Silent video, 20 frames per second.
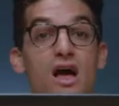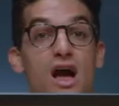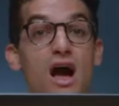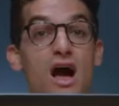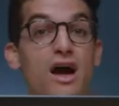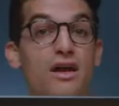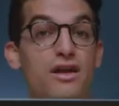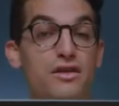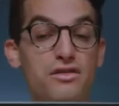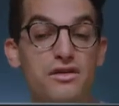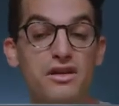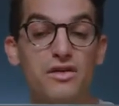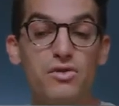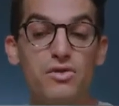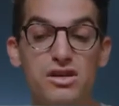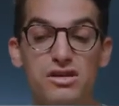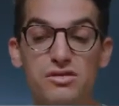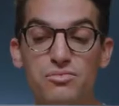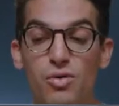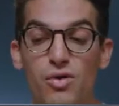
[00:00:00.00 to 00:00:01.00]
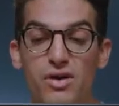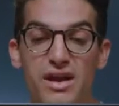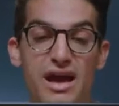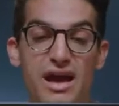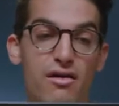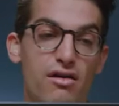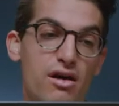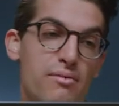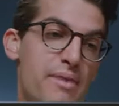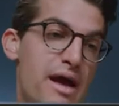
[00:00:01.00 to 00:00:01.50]
Another thing I wanted to point
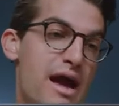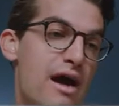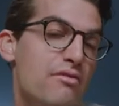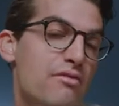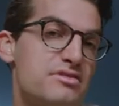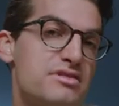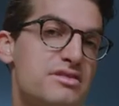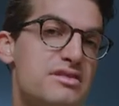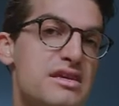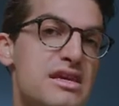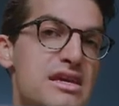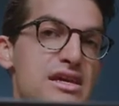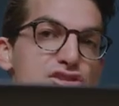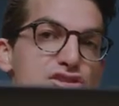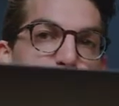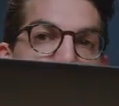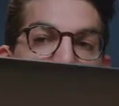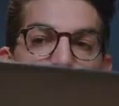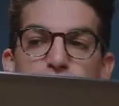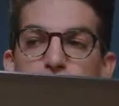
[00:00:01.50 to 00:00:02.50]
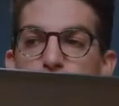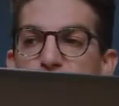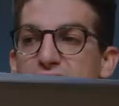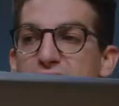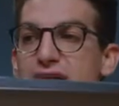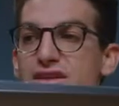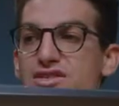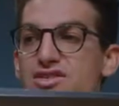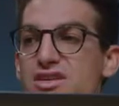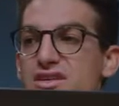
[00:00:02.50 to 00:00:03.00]
out about the sharper
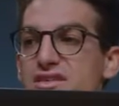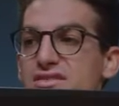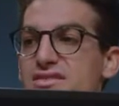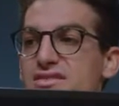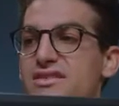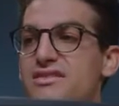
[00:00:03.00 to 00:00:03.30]
edges,